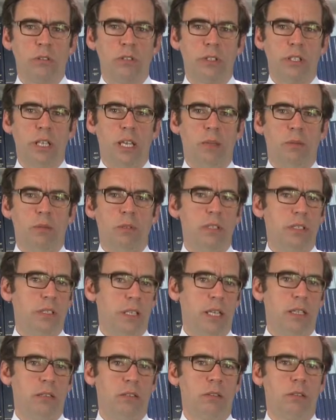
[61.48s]
step is
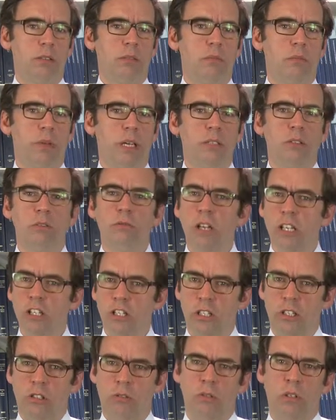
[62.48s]
taken by the
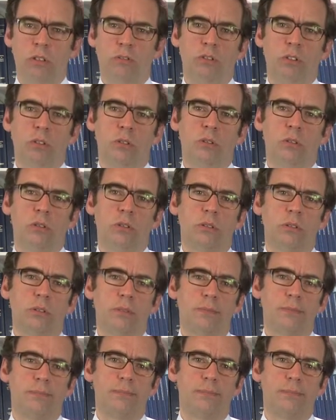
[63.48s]
registry of the court